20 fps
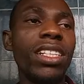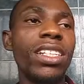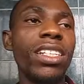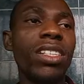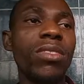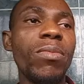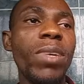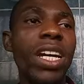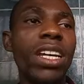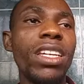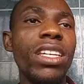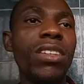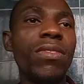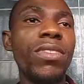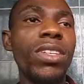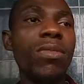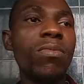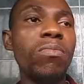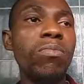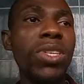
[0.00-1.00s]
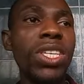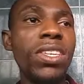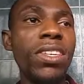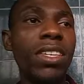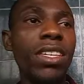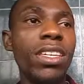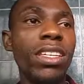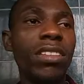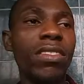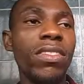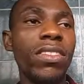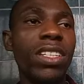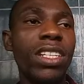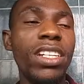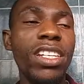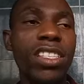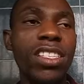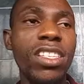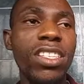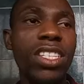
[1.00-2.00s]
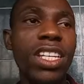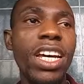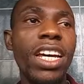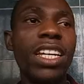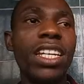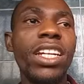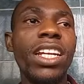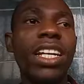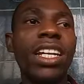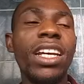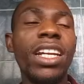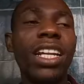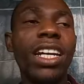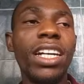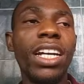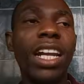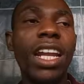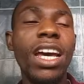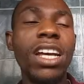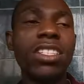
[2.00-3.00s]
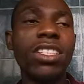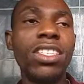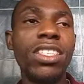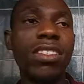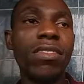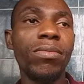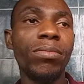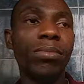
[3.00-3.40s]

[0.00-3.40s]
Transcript: It might even be a teacher in another class.